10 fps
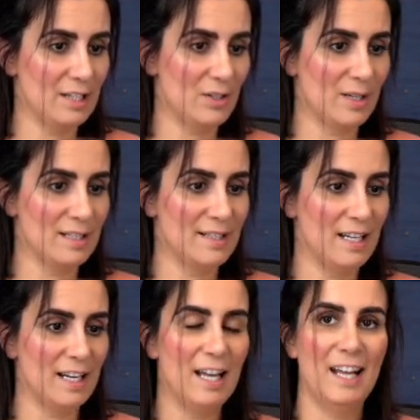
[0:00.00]
As you can
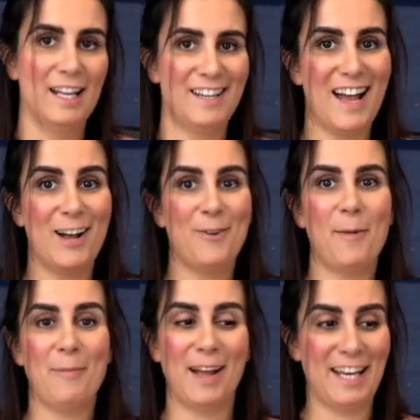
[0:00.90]
see,
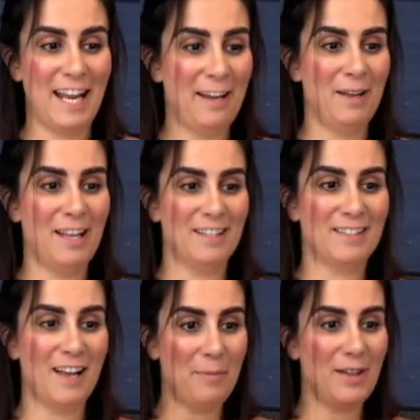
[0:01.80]
now my name
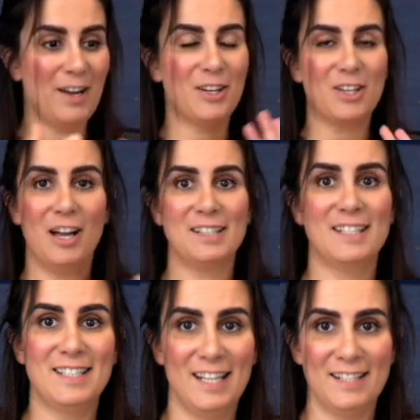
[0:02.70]
is up there,
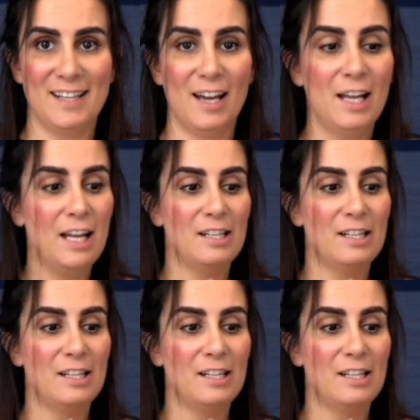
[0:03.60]
Contentista.